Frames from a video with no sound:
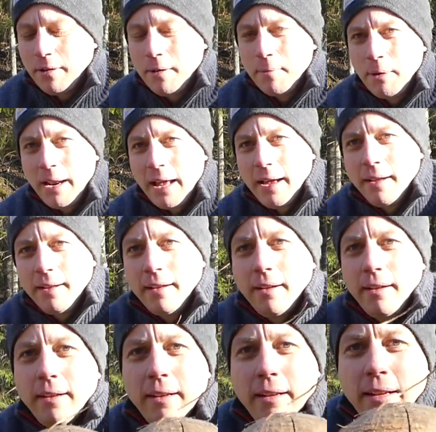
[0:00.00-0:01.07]
But there,
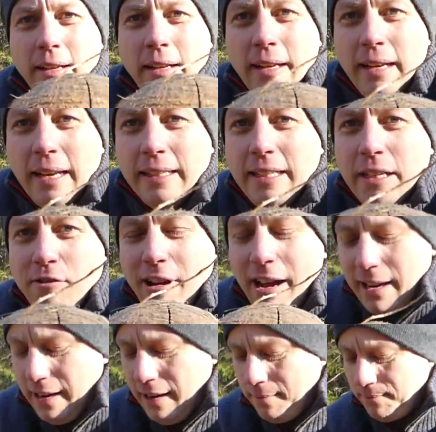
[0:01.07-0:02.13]
it did
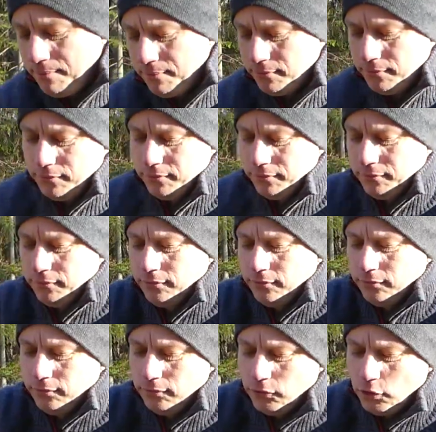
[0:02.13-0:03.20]
crack it.
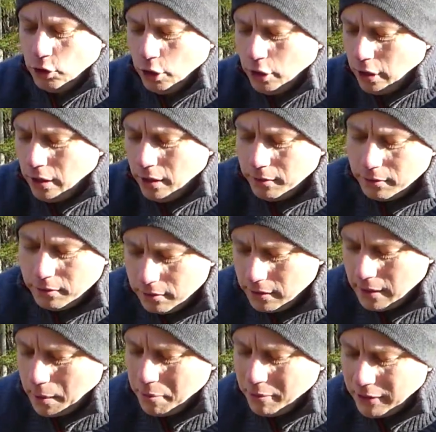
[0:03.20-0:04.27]
Took a
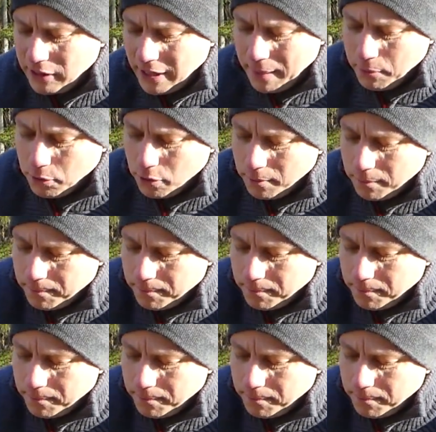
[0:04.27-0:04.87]
number of attempts.